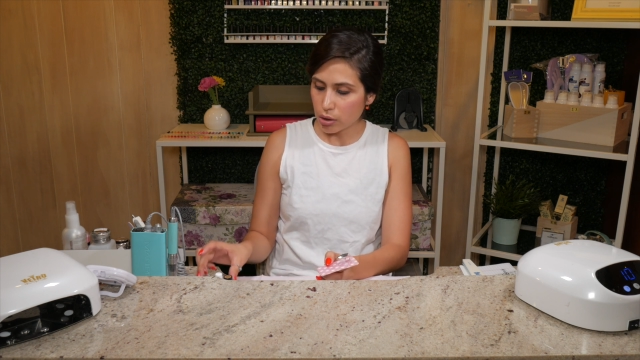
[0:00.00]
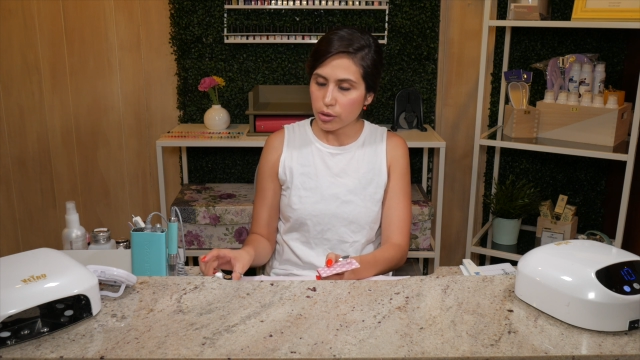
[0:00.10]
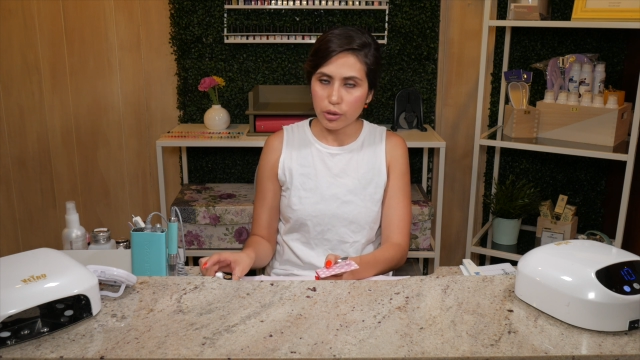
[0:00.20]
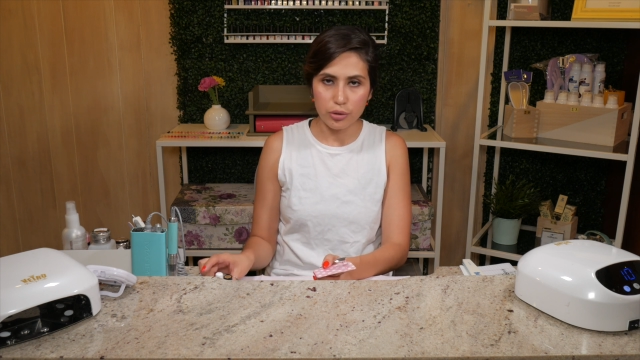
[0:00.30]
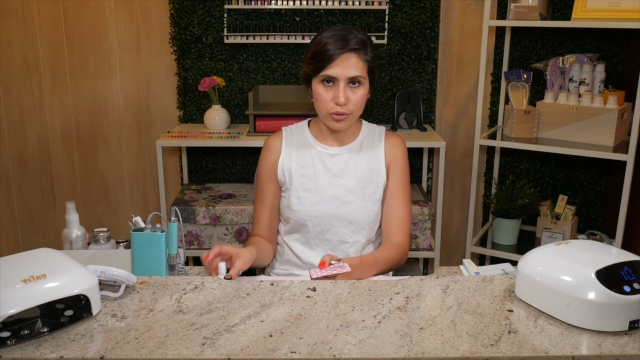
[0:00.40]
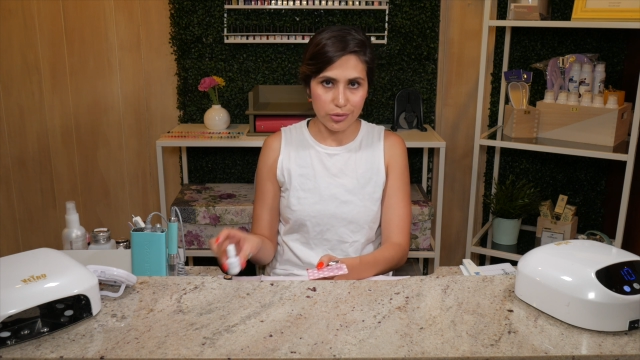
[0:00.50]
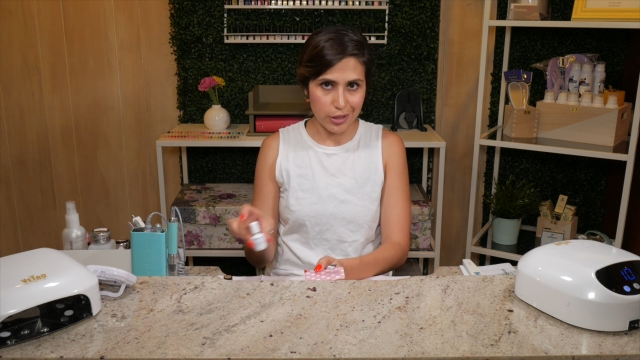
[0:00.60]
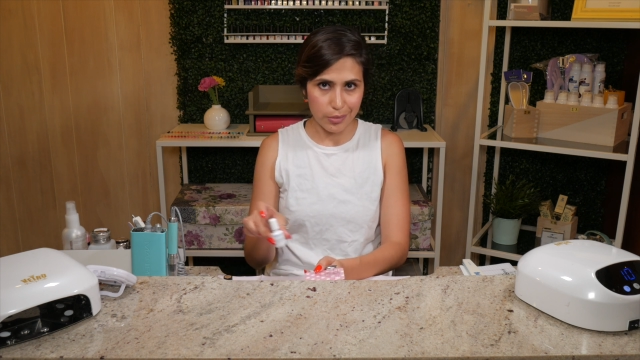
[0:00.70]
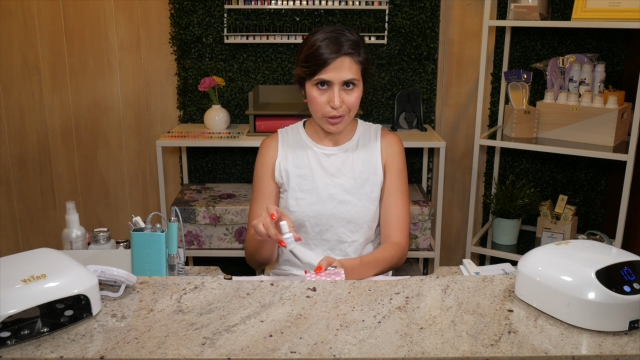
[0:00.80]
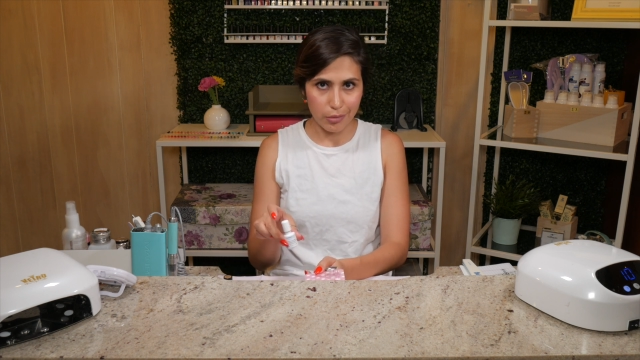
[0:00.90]
you'll do
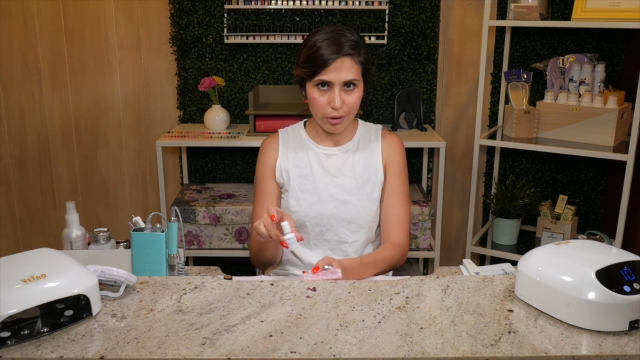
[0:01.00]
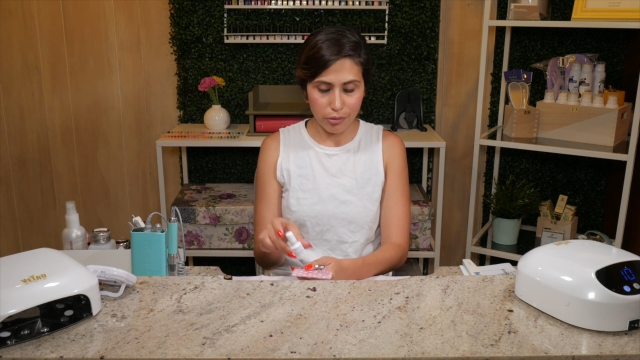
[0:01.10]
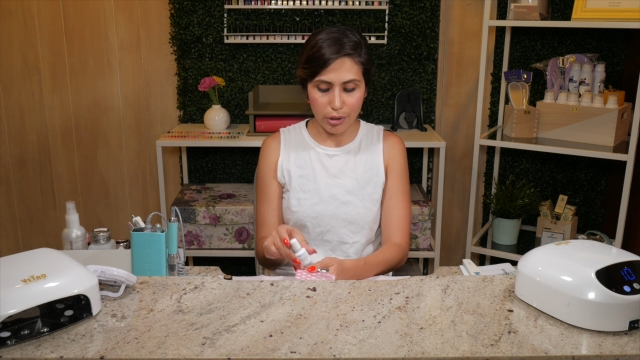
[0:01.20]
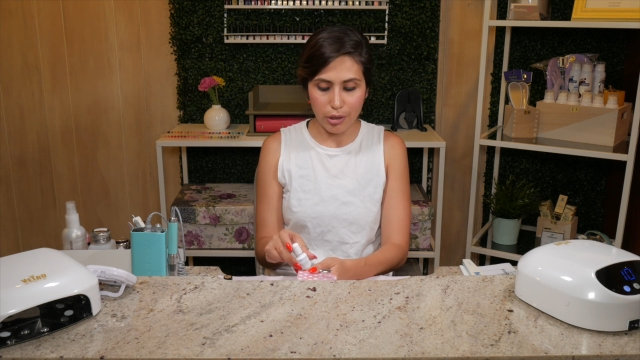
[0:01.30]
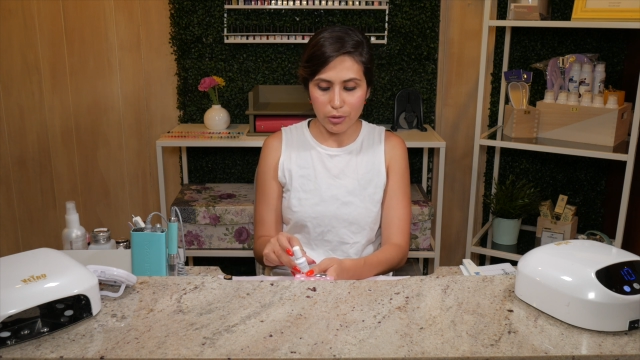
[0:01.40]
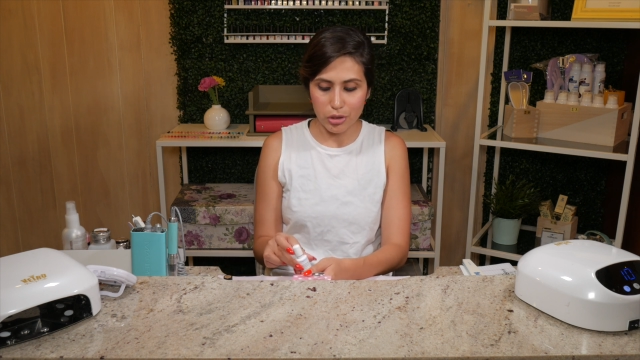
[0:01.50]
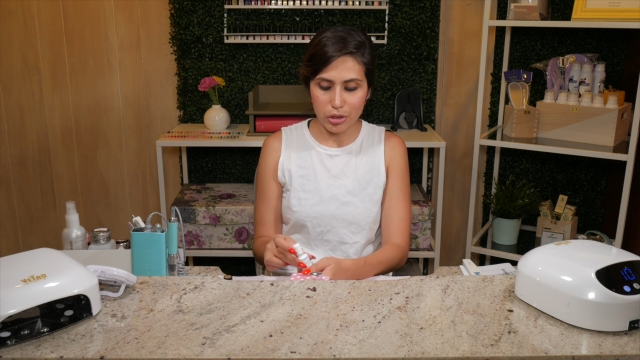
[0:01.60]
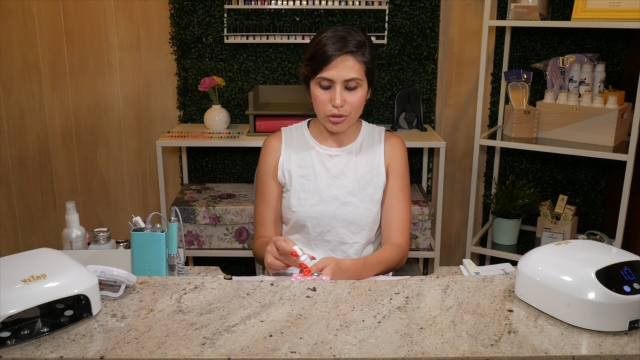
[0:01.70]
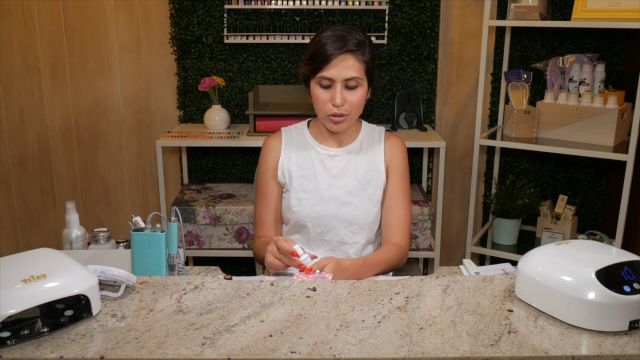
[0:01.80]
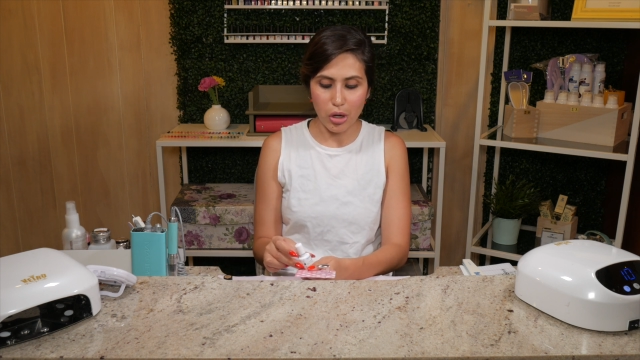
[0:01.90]
tip number 3, which
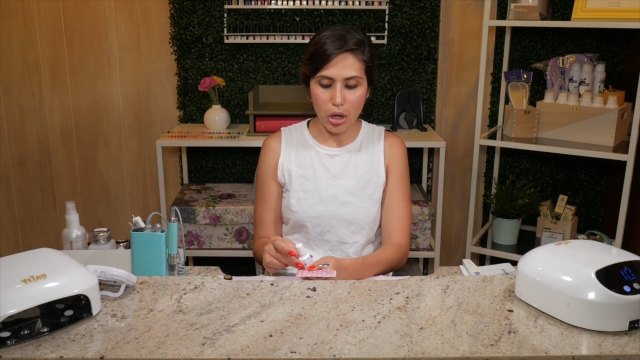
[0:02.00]
is your